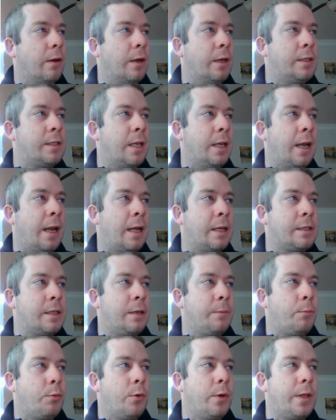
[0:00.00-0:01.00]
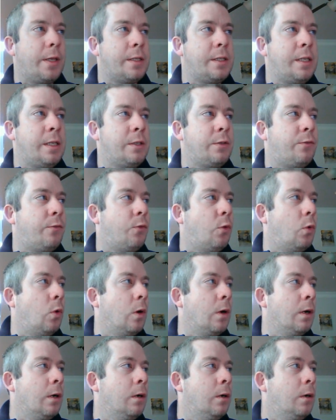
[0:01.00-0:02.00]
It has in parentheses
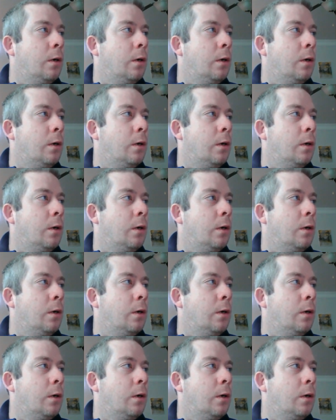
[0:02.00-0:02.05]
4.